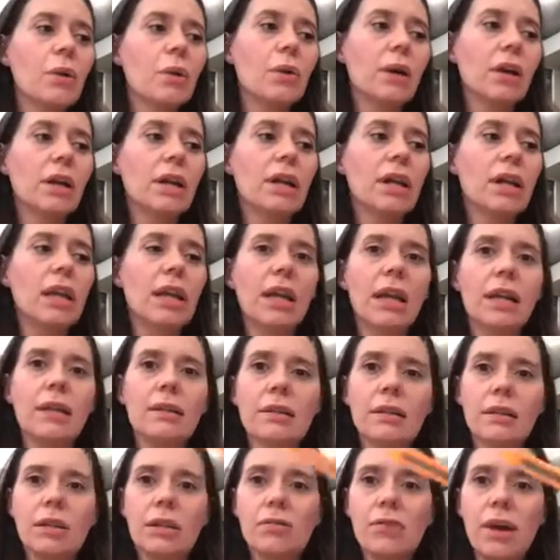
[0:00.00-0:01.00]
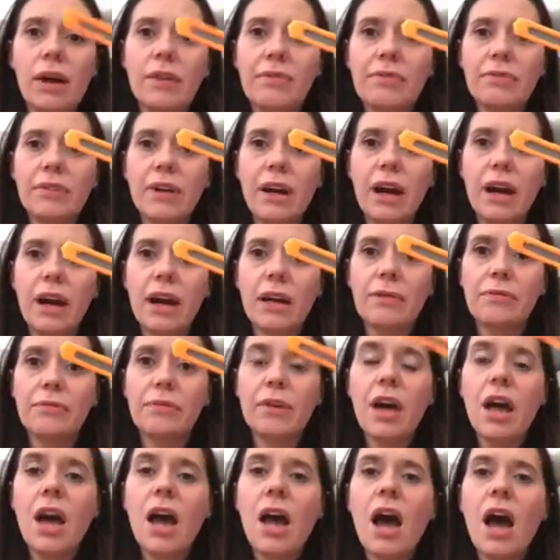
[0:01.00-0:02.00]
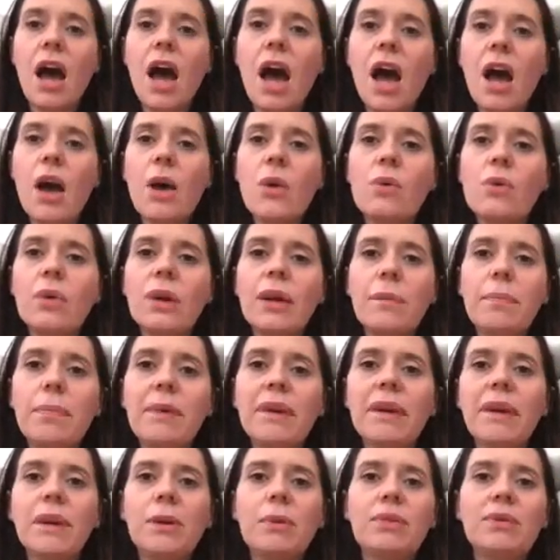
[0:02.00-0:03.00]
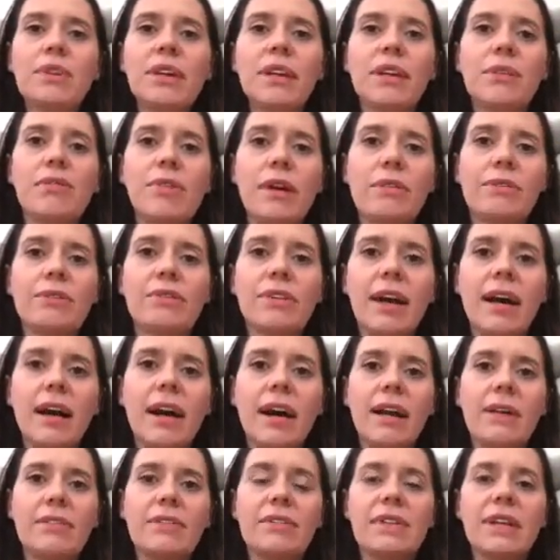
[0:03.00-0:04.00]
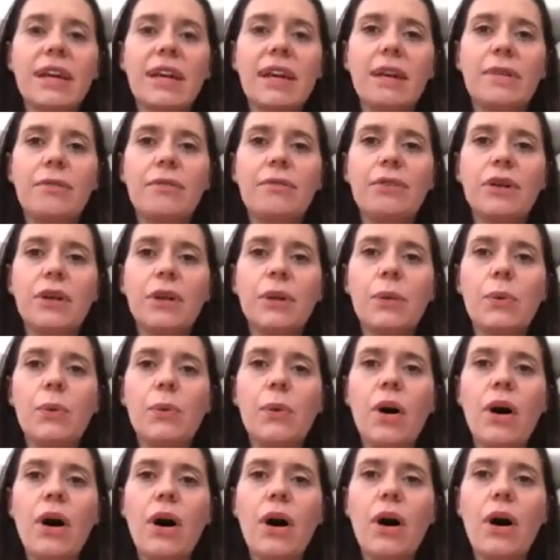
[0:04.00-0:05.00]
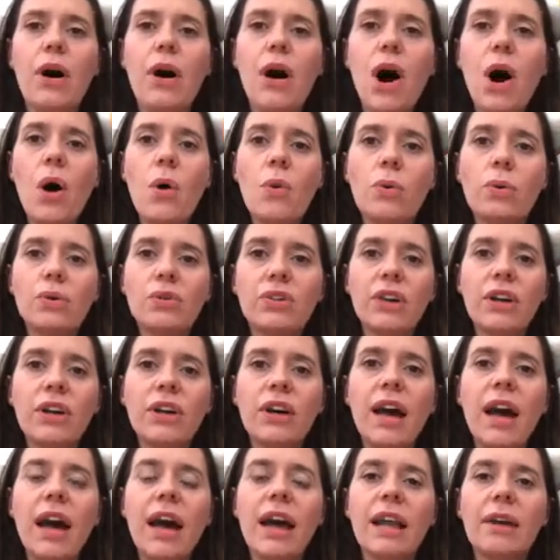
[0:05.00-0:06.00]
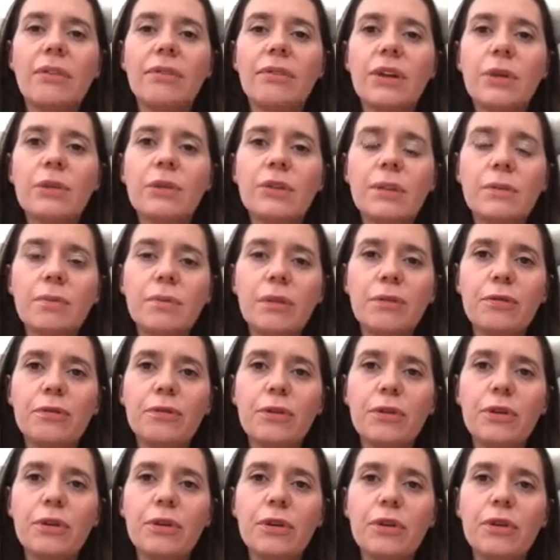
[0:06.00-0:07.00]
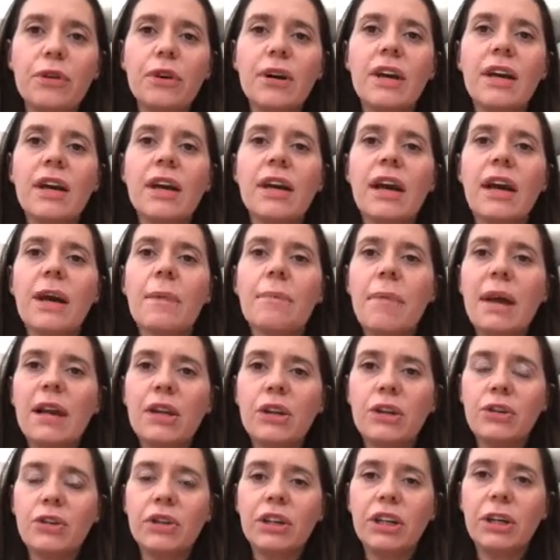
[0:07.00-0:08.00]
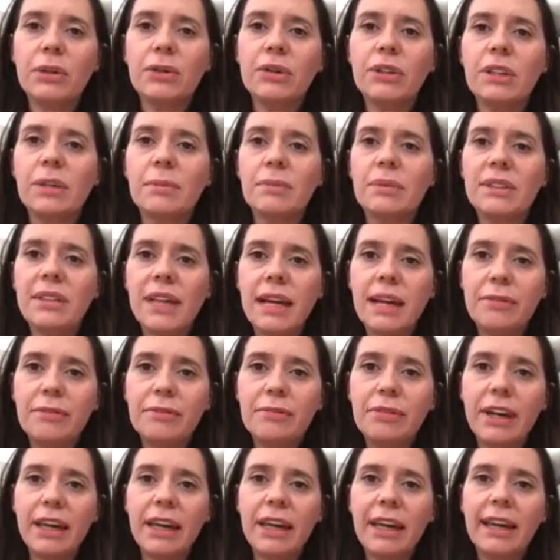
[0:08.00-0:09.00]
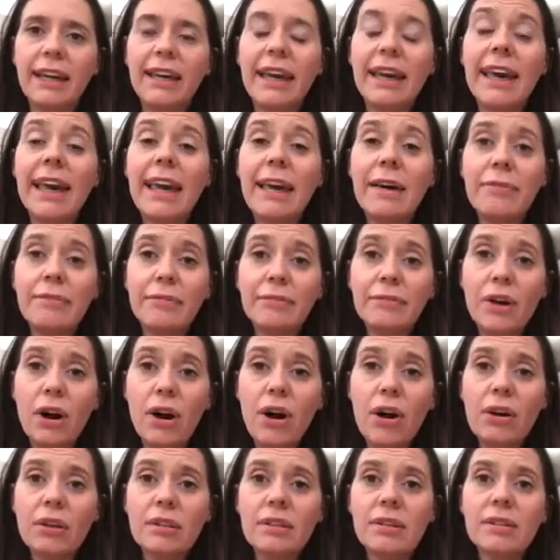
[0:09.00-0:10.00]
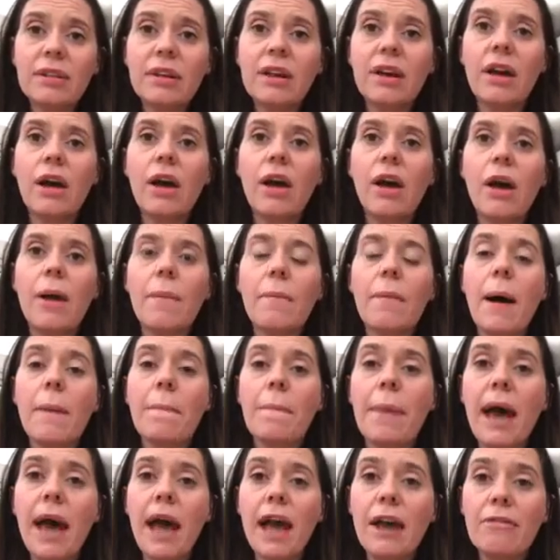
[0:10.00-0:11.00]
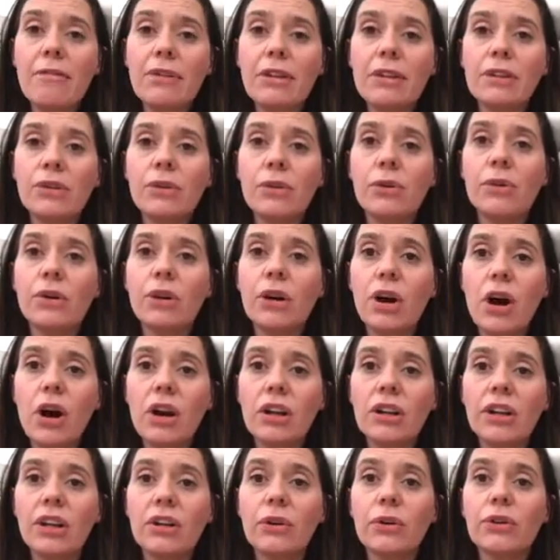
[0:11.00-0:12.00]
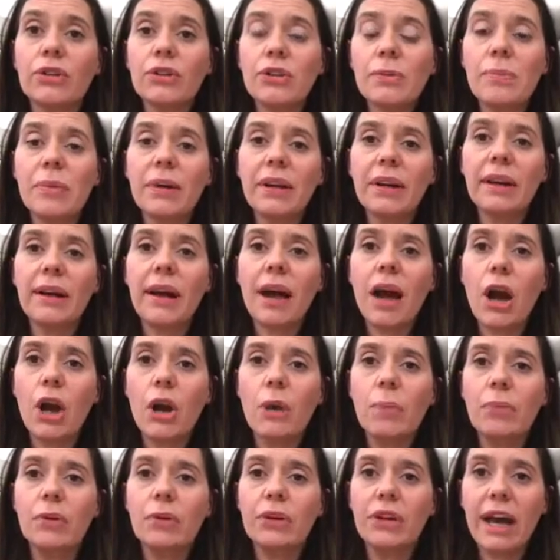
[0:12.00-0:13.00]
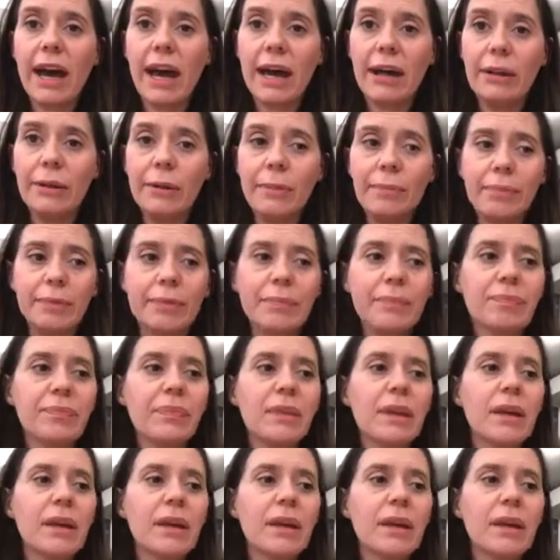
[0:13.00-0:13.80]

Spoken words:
We're going to need craft knife. Only be using craft knives if you are older and have used them before. Make sure you're using them safely. If not, a parent or guardian or somebody at home could help.